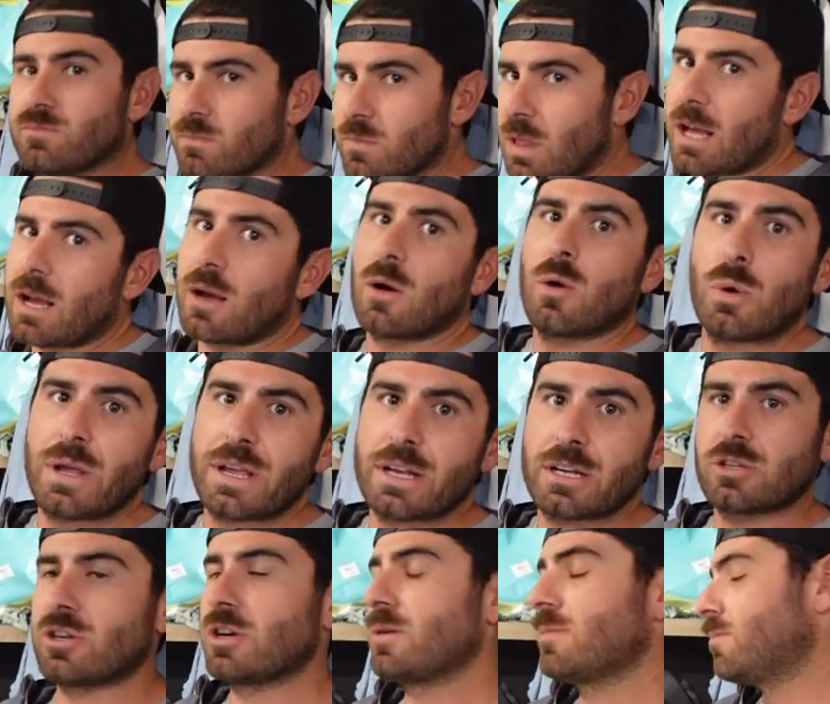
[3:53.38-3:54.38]
like a week
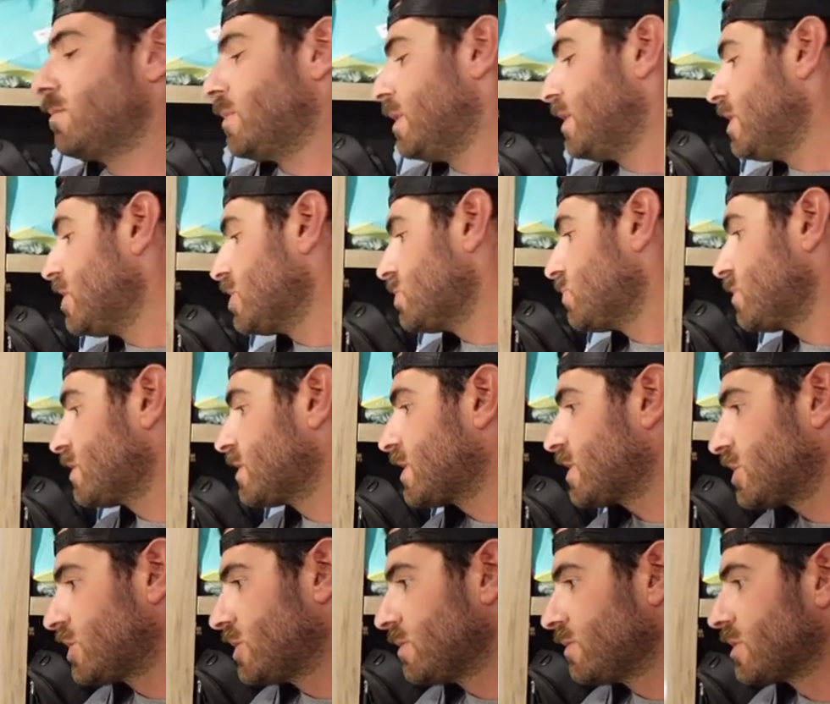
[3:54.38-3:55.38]
trip. But this was
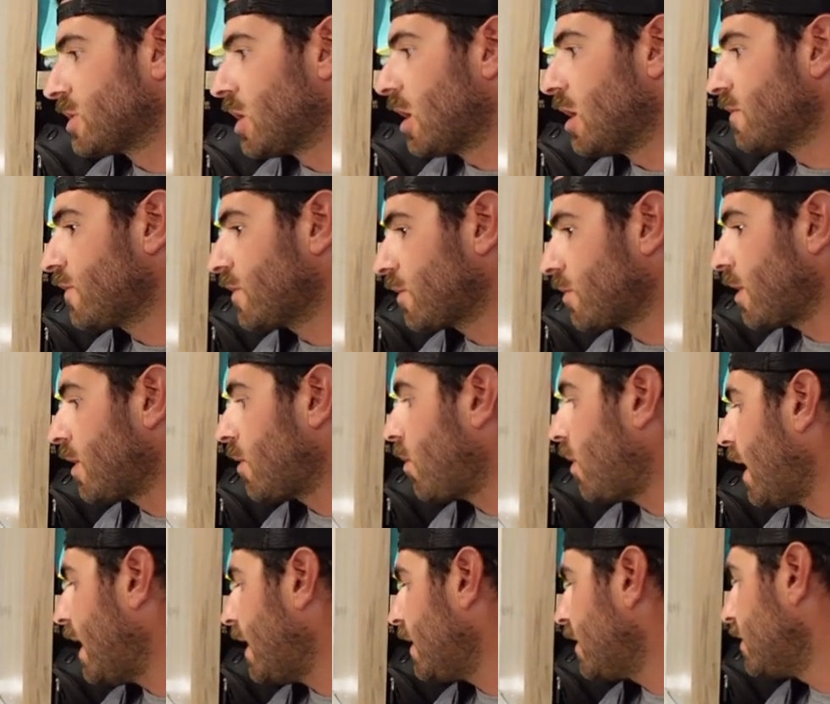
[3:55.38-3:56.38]
because she was gone for quite a
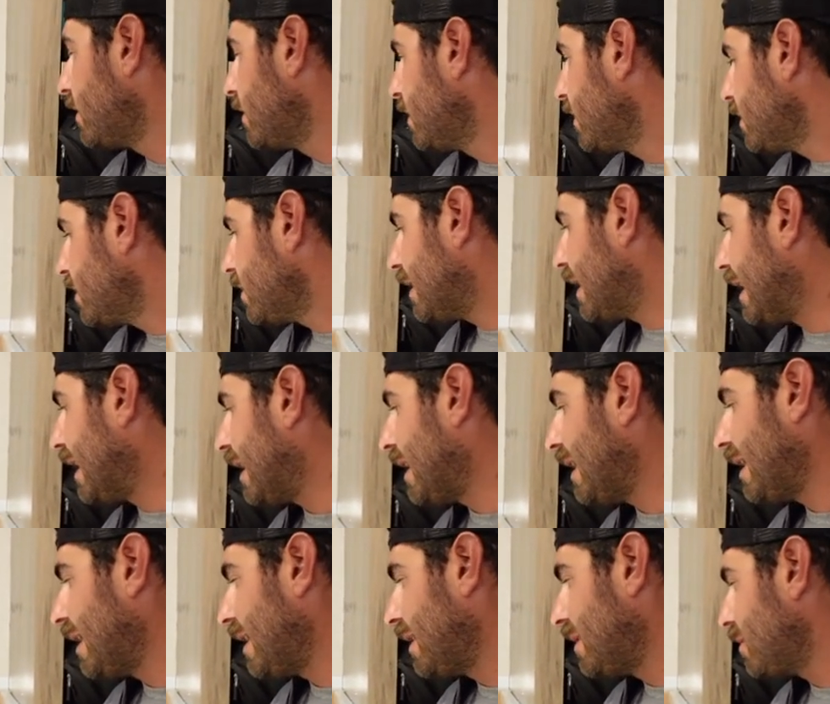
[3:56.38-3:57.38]
while.
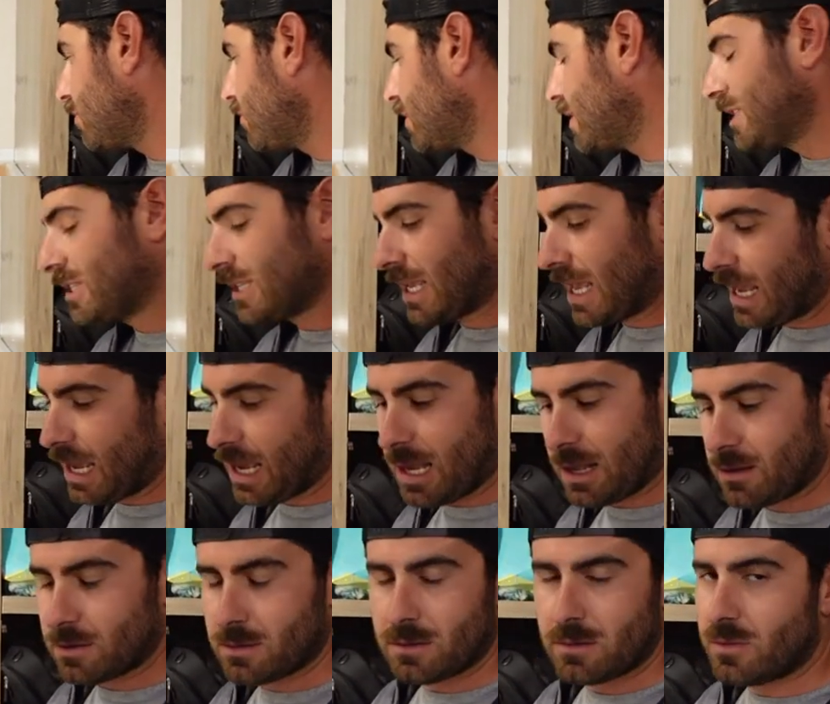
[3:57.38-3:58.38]
And we just can't
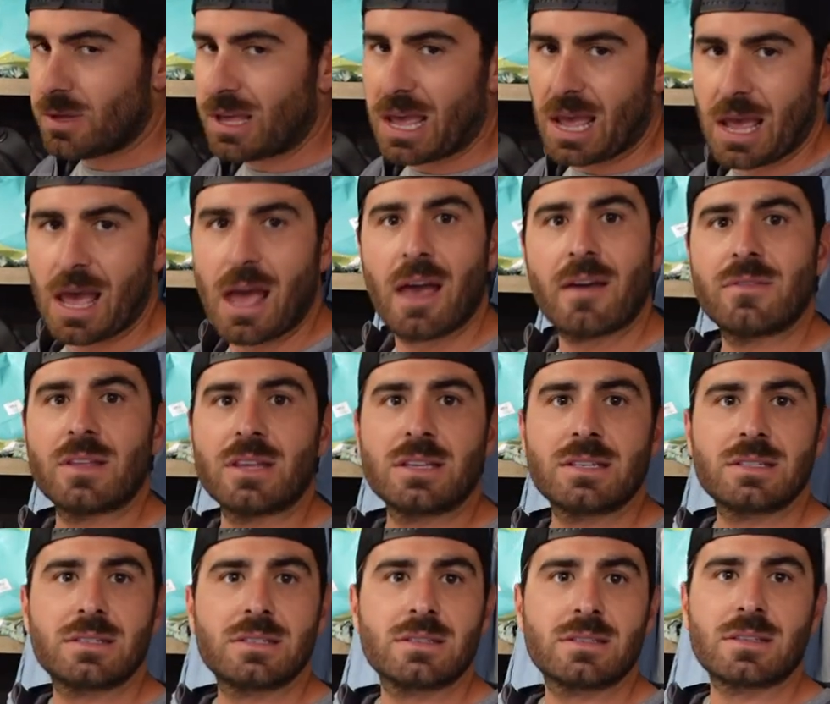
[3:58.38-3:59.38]
we can't have
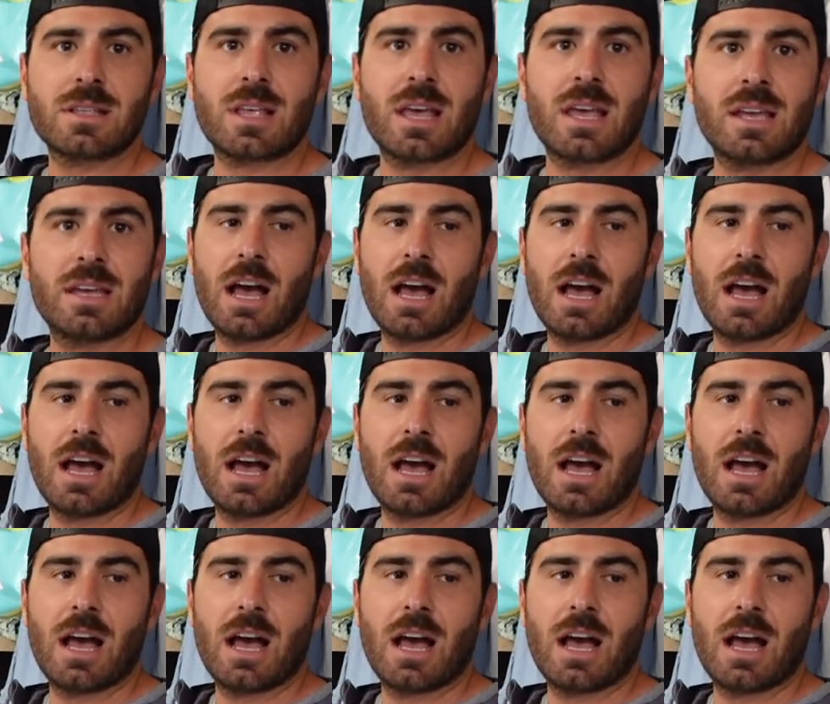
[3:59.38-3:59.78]
this. Like